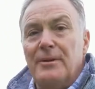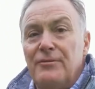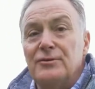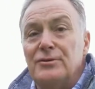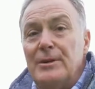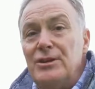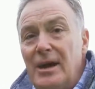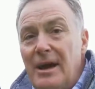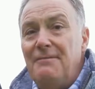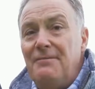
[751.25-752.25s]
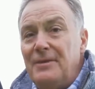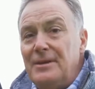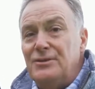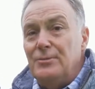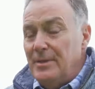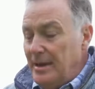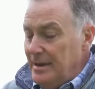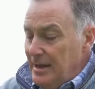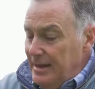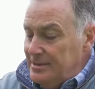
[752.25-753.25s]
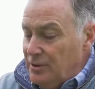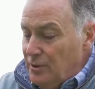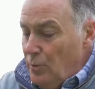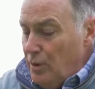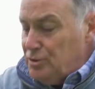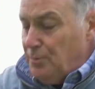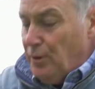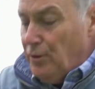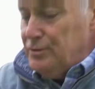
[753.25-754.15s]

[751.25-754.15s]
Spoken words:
And of course when you have finished with it, it's got a wash port